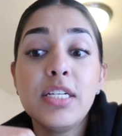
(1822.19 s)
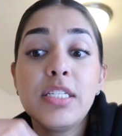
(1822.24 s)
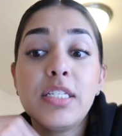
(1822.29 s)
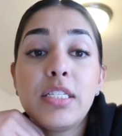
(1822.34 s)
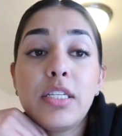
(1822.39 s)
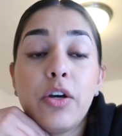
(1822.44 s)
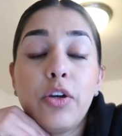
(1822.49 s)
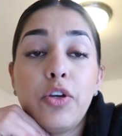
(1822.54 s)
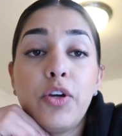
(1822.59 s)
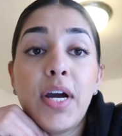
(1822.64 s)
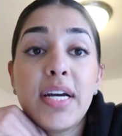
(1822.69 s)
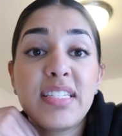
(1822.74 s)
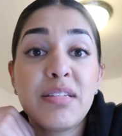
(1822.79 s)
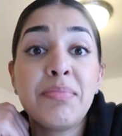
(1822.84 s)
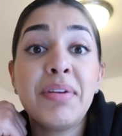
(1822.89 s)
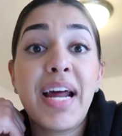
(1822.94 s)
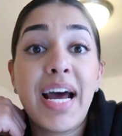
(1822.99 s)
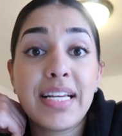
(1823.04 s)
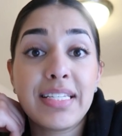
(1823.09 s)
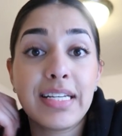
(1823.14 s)
So you guys have
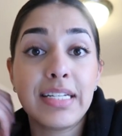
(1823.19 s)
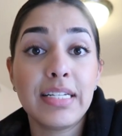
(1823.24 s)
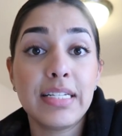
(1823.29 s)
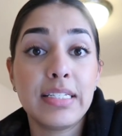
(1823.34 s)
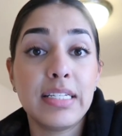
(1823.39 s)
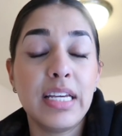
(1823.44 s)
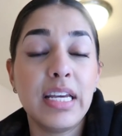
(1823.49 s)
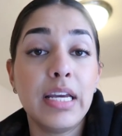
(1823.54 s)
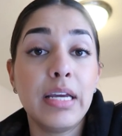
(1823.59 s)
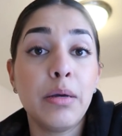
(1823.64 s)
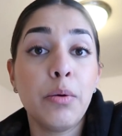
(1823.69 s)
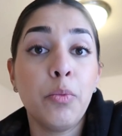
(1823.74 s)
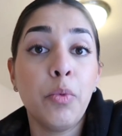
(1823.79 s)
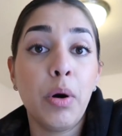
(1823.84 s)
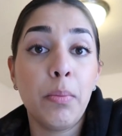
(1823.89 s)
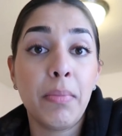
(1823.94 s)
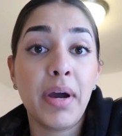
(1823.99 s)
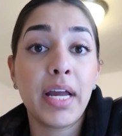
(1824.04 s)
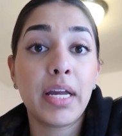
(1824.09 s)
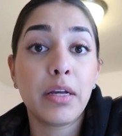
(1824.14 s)
been asking to see
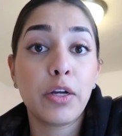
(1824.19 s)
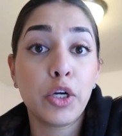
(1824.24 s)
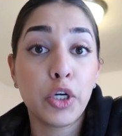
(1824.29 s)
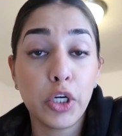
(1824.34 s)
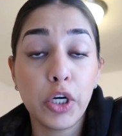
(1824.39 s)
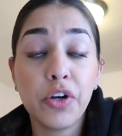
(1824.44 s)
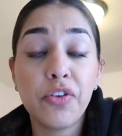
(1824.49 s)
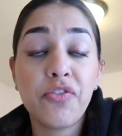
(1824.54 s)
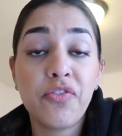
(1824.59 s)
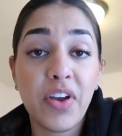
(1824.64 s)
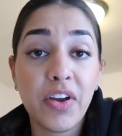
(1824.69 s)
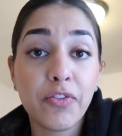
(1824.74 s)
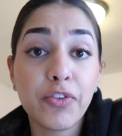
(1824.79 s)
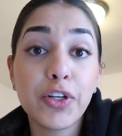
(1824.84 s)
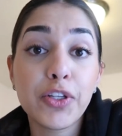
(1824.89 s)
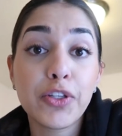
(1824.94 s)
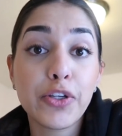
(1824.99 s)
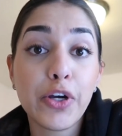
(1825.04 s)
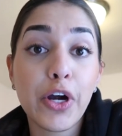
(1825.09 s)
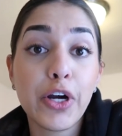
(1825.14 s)
what my current
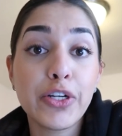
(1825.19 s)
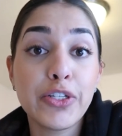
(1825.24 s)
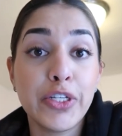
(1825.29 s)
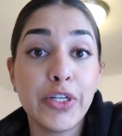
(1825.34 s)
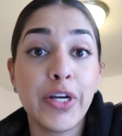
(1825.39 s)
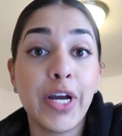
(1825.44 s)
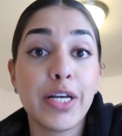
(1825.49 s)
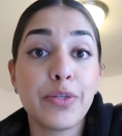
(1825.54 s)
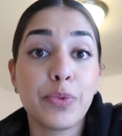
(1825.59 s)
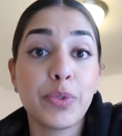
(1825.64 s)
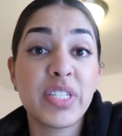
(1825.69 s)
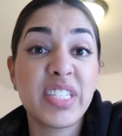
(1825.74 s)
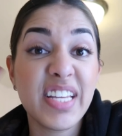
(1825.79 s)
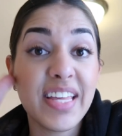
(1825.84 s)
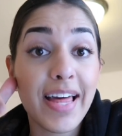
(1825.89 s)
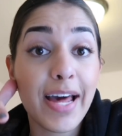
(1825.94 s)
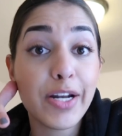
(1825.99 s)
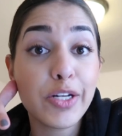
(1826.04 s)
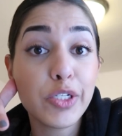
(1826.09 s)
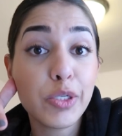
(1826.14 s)
favorites are, so you guys will see
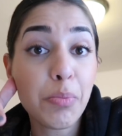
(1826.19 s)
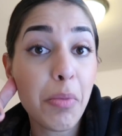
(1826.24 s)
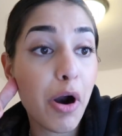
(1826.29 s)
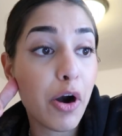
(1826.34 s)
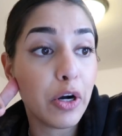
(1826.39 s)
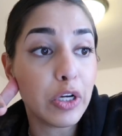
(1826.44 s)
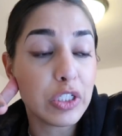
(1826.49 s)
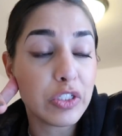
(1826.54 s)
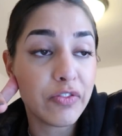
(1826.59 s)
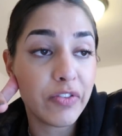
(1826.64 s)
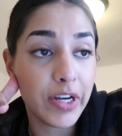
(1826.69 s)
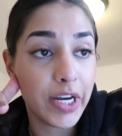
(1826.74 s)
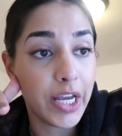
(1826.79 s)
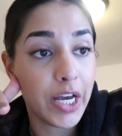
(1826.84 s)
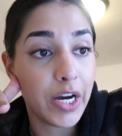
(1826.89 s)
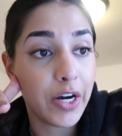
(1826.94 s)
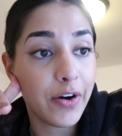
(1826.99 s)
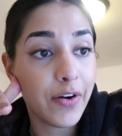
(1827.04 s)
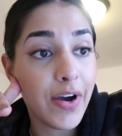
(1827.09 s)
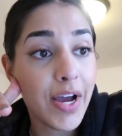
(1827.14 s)
that in tomorrow's
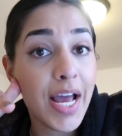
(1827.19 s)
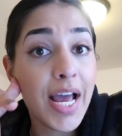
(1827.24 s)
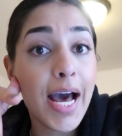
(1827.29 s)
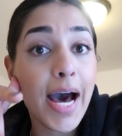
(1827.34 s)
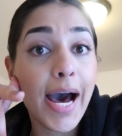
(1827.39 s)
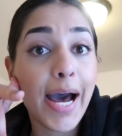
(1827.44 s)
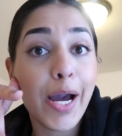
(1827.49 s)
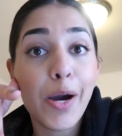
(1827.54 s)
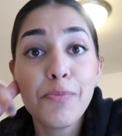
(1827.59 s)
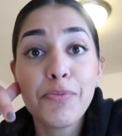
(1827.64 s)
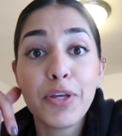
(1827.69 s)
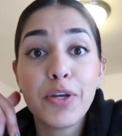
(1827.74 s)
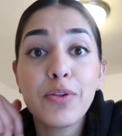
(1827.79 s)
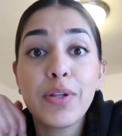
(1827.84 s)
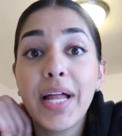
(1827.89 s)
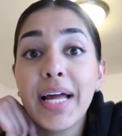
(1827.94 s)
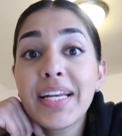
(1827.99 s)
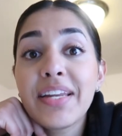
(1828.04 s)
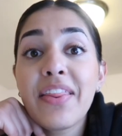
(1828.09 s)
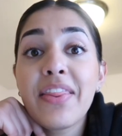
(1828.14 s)
video. I hope that you
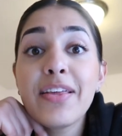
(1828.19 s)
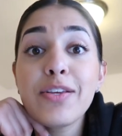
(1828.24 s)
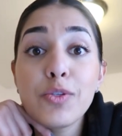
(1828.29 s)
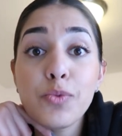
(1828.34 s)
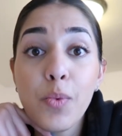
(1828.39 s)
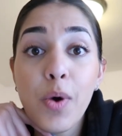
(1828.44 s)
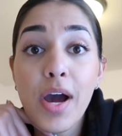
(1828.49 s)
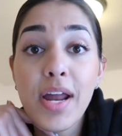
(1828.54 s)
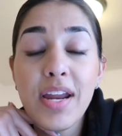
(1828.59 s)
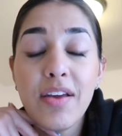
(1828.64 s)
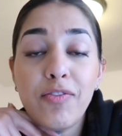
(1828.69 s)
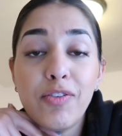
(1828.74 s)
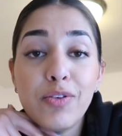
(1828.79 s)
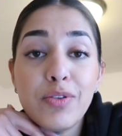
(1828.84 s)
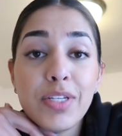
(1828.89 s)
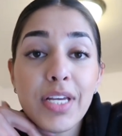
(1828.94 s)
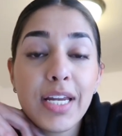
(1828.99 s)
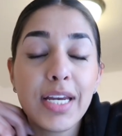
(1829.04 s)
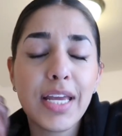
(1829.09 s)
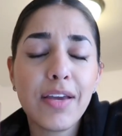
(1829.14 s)
liked this one. If you
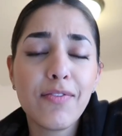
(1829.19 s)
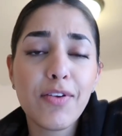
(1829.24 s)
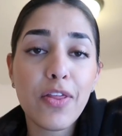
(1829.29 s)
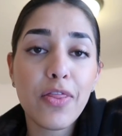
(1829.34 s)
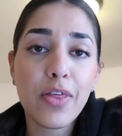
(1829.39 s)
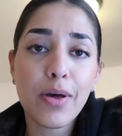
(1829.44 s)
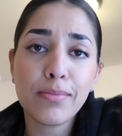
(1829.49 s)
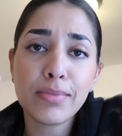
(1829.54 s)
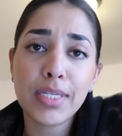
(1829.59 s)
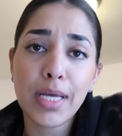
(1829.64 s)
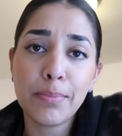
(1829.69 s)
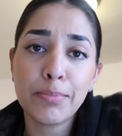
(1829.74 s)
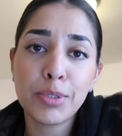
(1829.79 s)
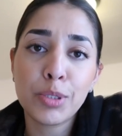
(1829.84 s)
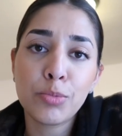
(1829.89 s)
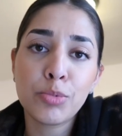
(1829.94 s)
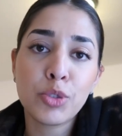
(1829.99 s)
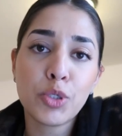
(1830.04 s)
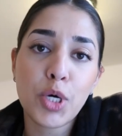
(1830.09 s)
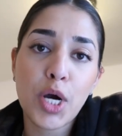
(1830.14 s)
did, give it a thumbs up,
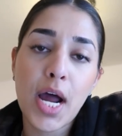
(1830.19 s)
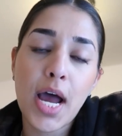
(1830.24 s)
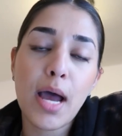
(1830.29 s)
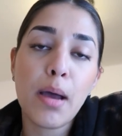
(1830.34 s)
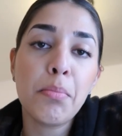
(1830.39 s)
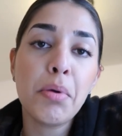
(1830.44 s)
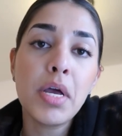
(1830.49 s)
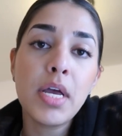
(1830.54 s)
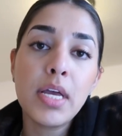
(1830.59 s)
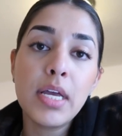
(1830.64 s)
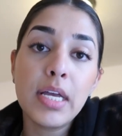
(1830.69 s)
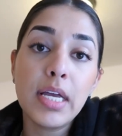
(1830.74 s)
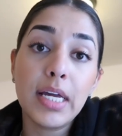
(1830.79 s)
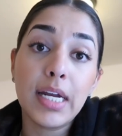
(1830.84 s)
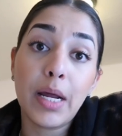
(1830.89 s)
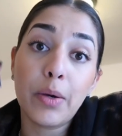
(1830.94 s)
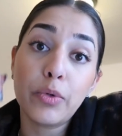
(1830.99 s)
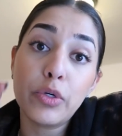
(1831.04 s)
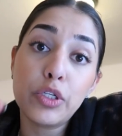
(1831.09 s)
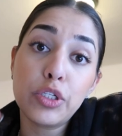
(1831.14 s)
subscribe,
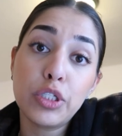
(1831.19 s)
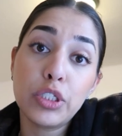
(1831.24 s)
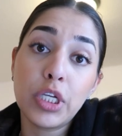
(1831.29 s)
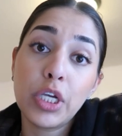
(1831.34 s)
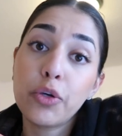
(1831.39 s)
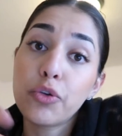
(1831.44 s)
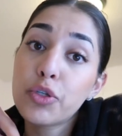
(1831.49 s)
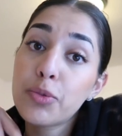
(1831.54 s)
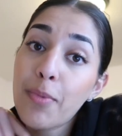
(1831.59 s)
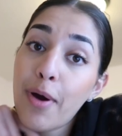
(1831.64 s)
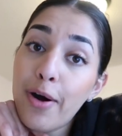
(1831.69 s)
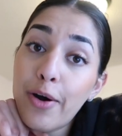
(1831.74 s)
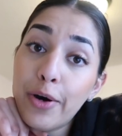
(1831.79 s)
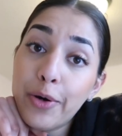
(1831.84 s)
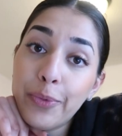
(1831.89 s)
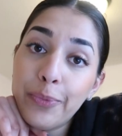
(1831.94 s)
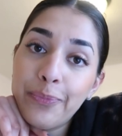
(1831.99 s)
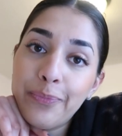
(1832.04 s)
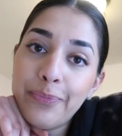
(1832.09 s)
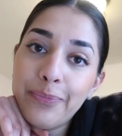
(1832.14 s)
and I will see you
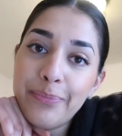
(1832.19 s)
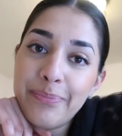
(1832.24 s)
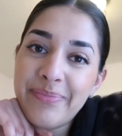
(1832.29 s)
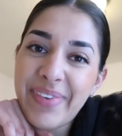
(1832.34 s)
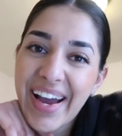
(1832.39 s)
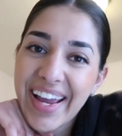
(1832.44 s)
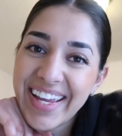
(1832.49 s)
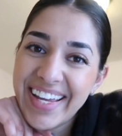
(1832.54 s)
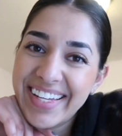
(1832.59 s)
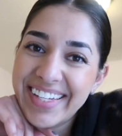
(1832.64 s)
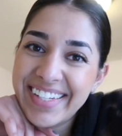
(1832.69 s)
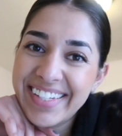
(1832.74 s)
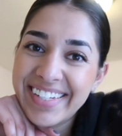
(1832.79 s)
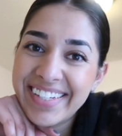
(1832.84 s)
tomorrow. Bye.